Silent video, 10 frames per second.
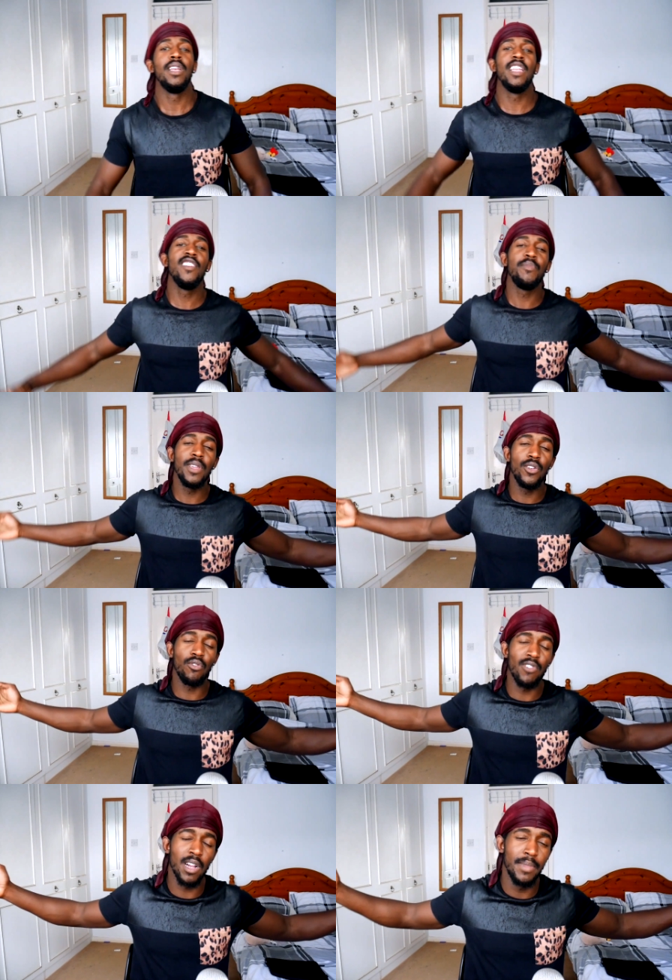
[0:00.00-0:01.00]
leave me
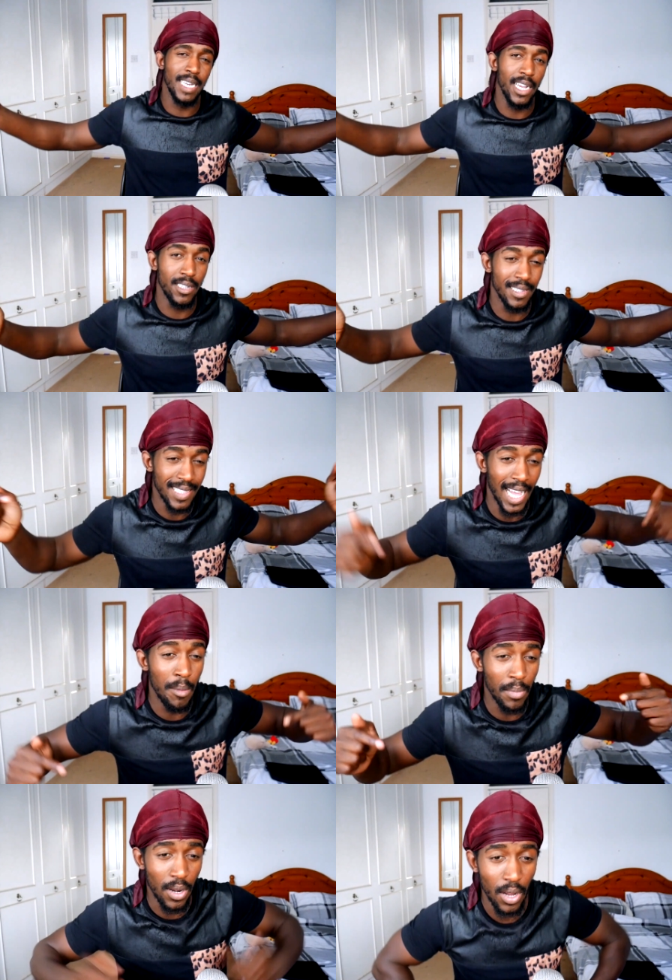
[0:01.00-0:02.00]
your recommendations
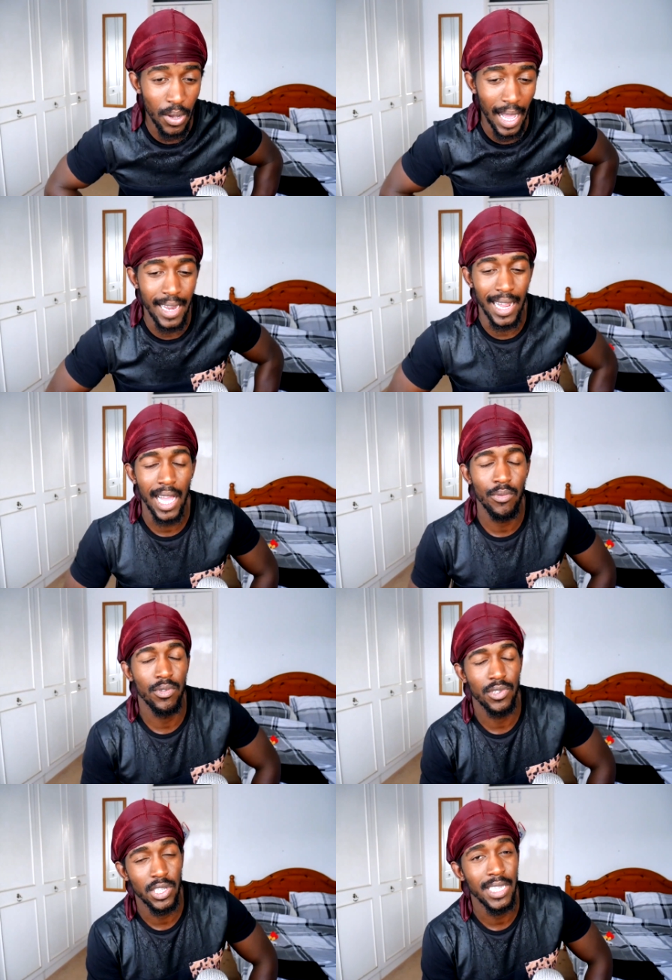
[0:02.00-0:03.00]
down below, and I
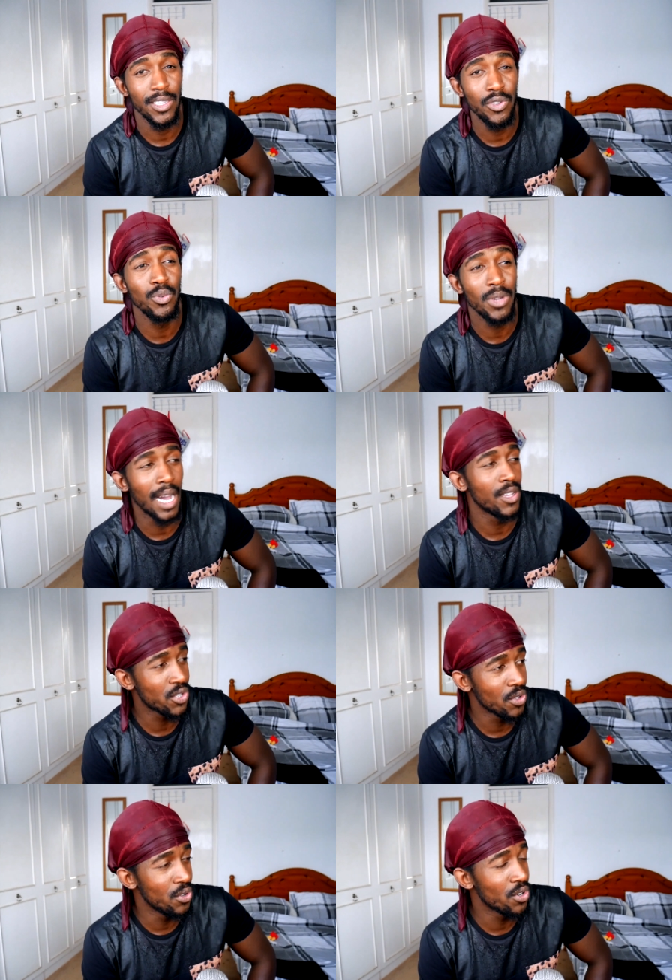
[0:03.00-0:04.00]
will see you guys
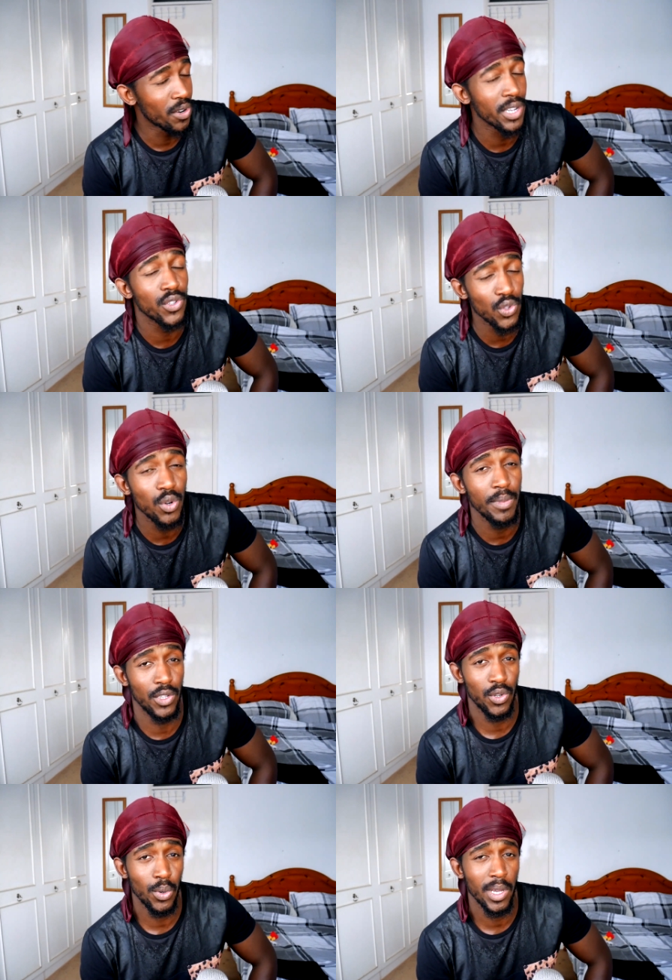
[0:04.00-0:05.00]
soon. Chris still
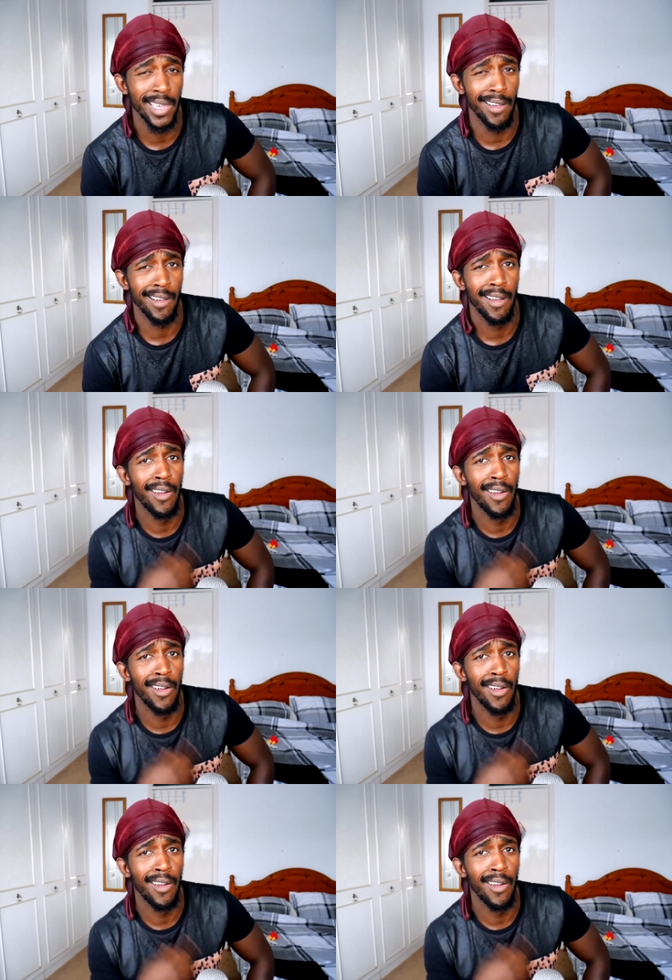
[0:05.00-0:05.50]
be talking.